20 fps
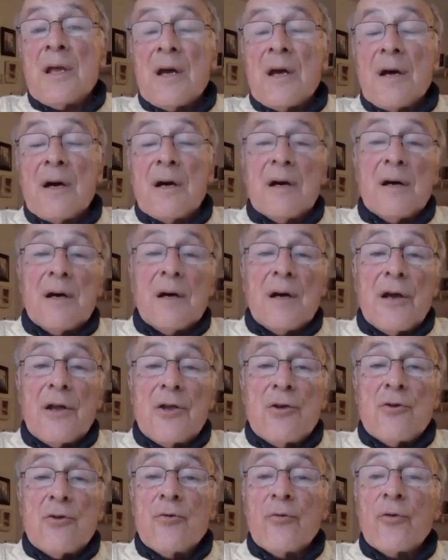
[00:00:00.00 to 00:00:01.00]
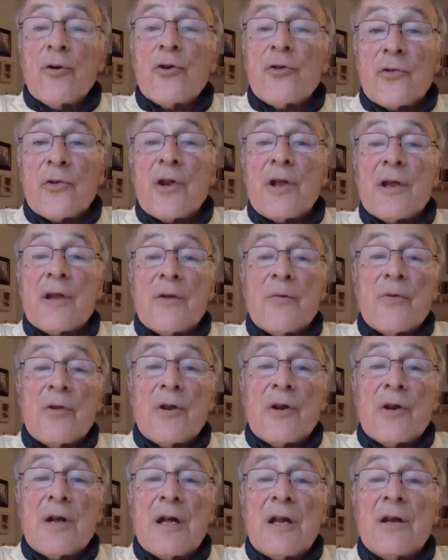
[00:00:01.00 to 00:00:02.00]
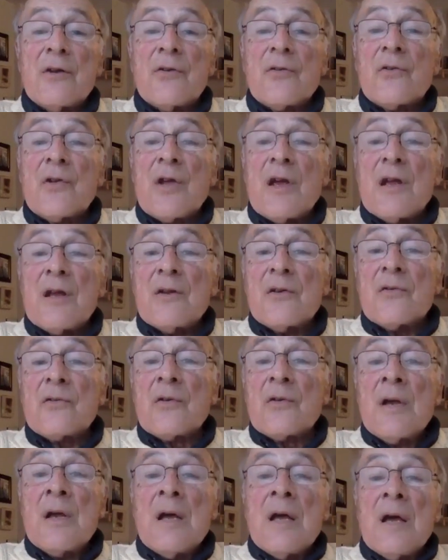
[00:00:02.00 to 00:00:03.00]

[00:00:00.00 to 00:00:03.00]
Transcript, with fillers: uh, a university in the United States